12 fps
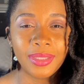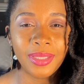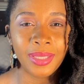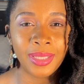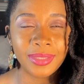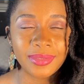
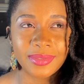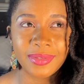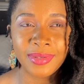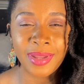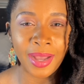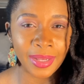it's
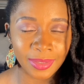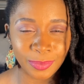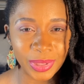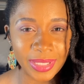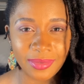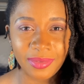not a
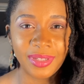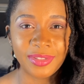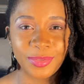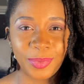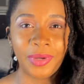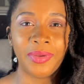pleasant
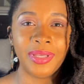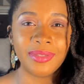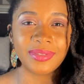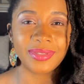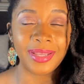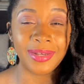
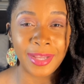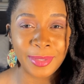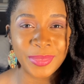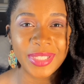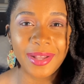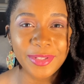experience. And
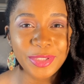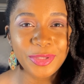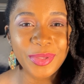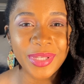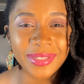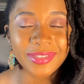I'm telling you
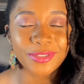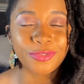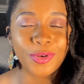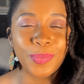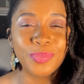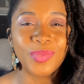this
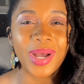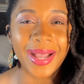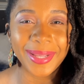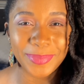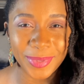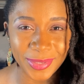from
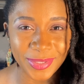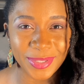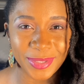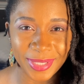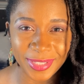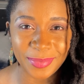my
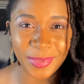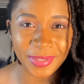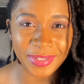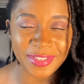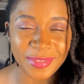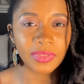personal
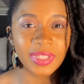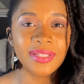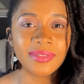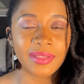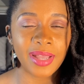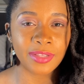experience.
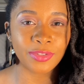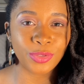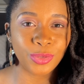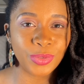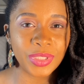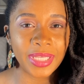These last
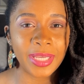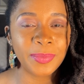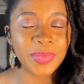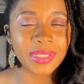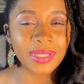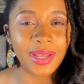two
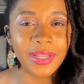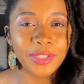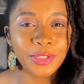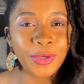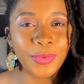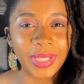tips kind of
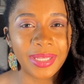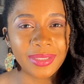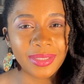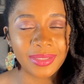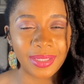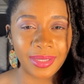go hand
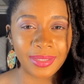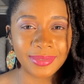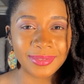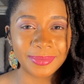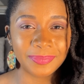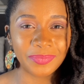in
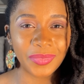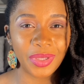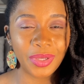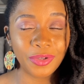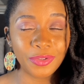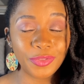hand.
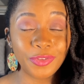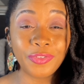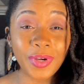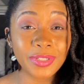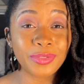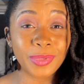The
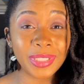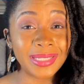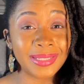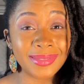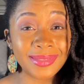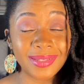first one
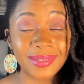is